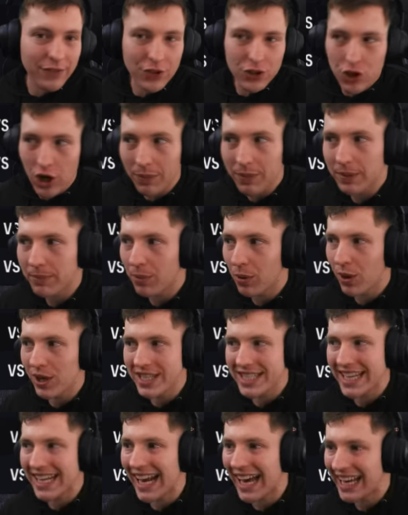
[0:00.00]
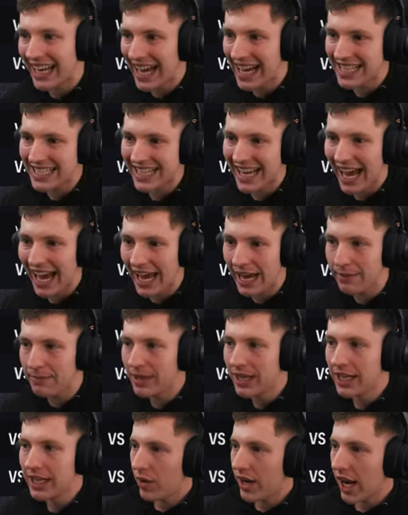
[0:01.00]
after dropping points in our last
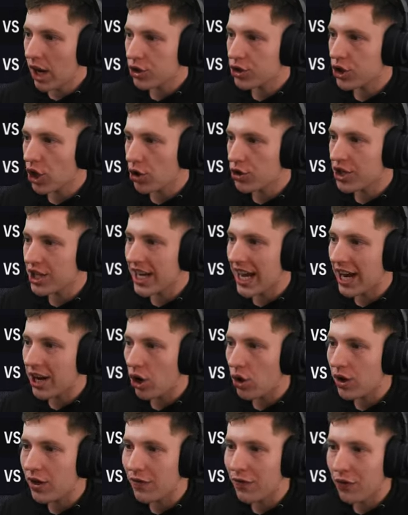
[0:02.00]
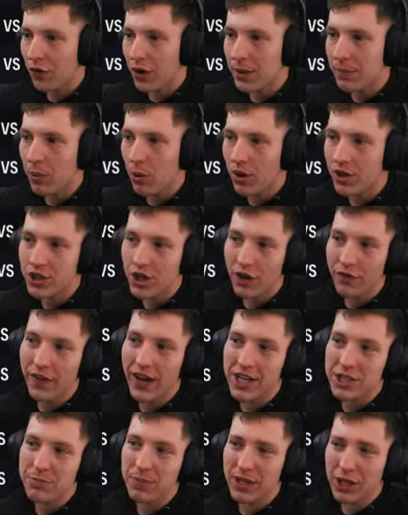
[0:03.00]
game. Real Sociedad only 3 points off
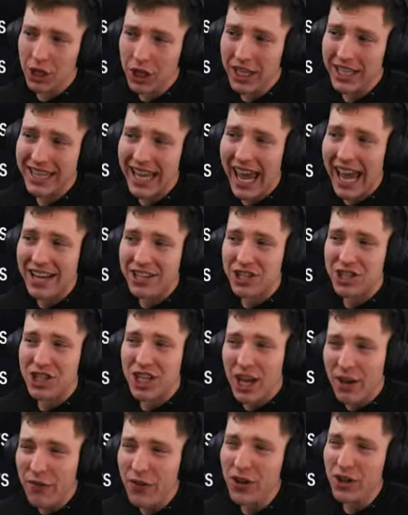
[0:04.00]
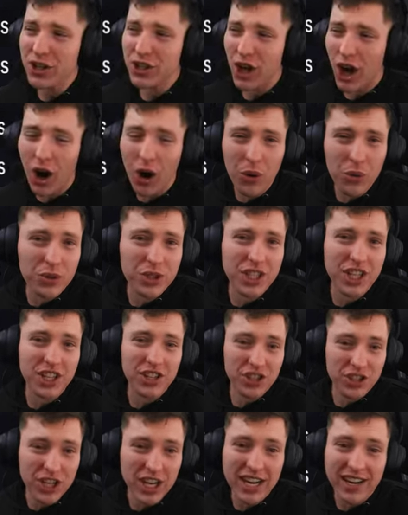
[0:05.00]
us. But look at that, 7 goals
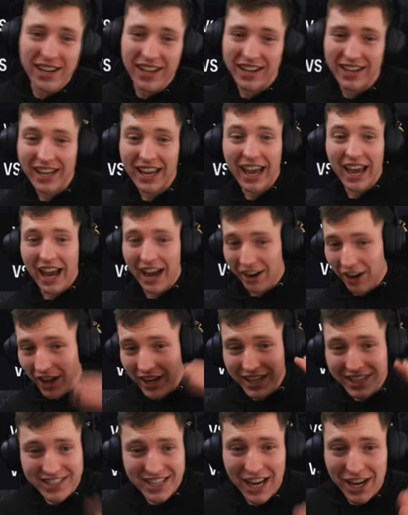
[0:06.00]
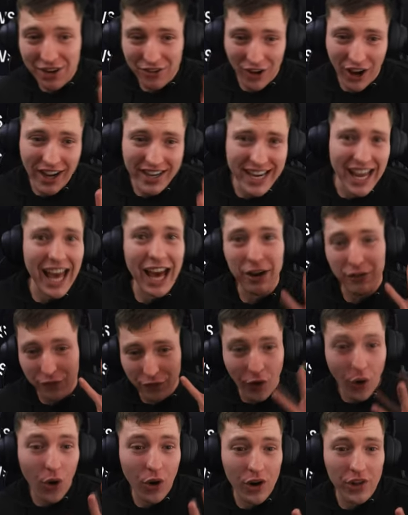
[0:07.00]
conceded. And I can tell you right now,
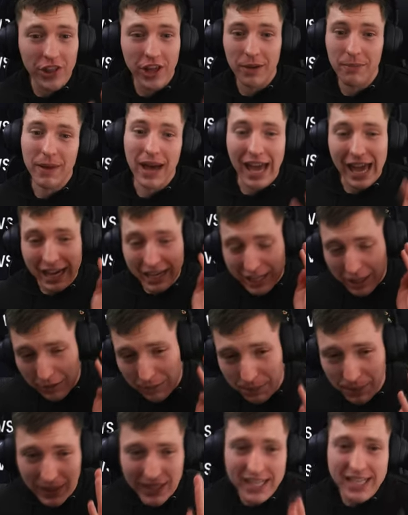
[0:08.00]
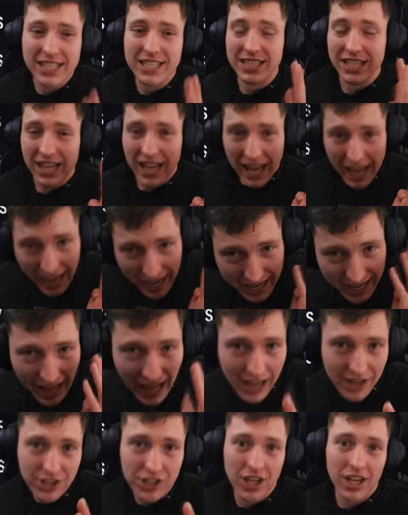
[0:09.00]
4 of them are complete and
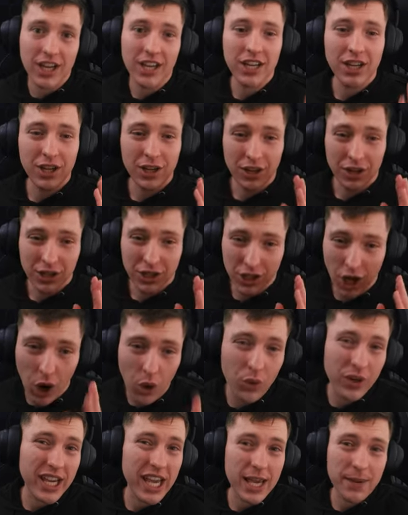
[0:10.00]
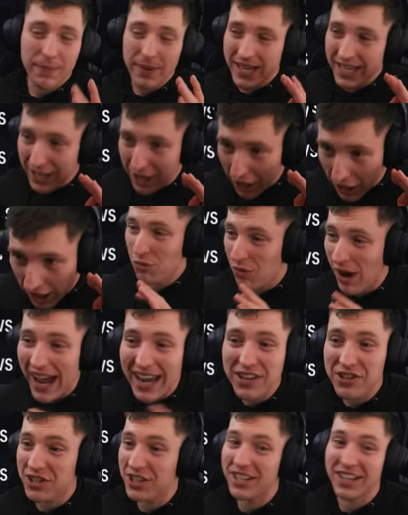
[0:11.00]
utter goalkeeping
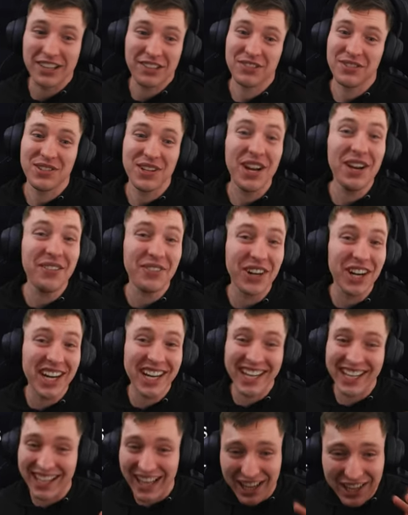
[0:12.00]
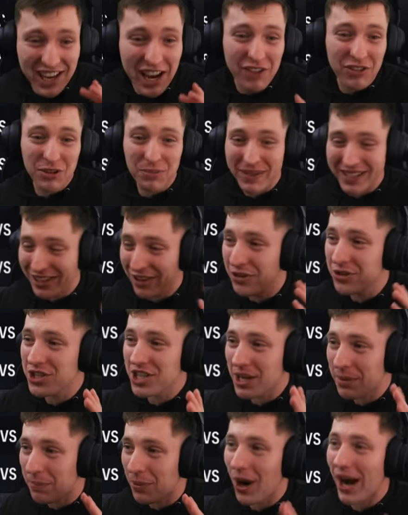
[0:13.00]
craziness. Really, like you have to be
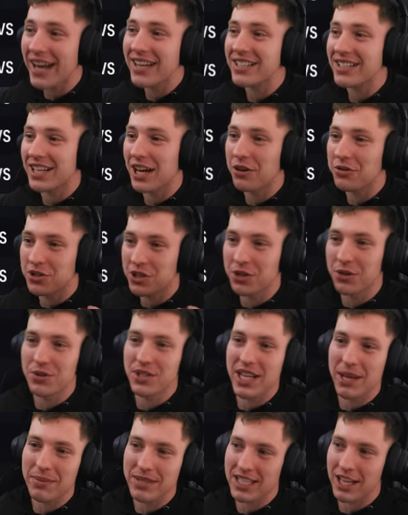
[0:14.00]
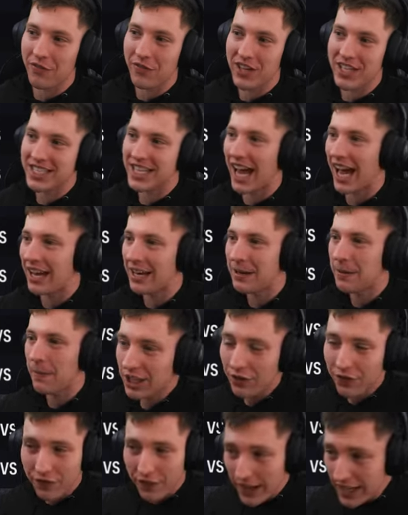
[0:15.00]
losing your brain cells to do some of the stuff he's done.
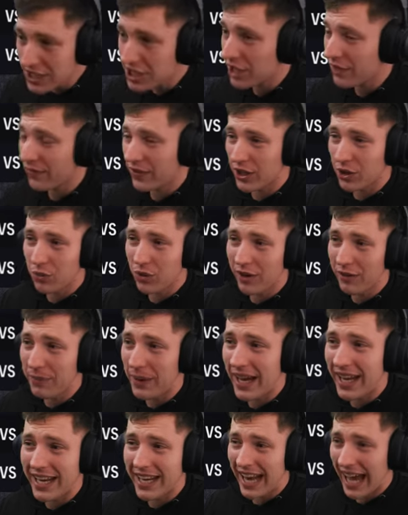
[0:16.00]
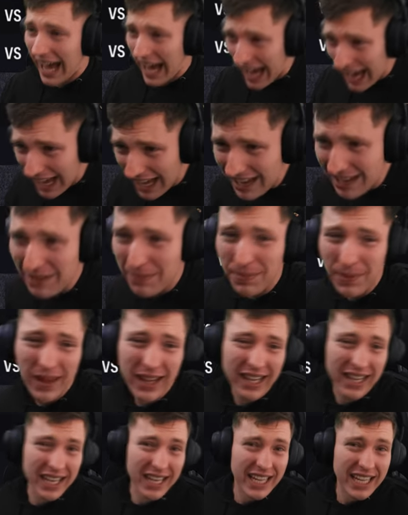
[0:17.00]
Defensively, we've been
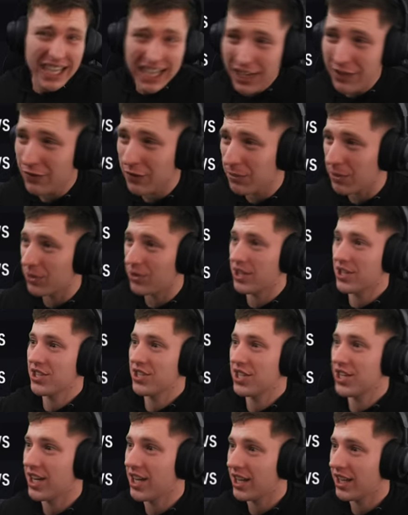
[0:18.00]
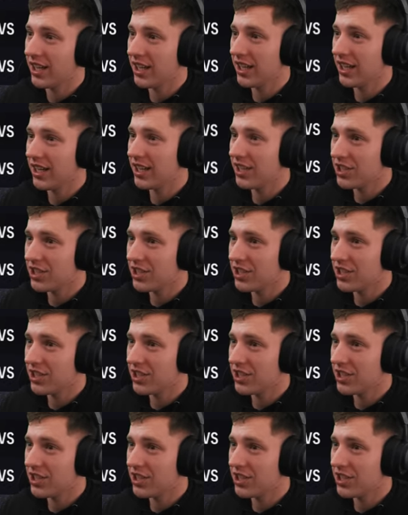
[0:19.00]
unbelievable this year.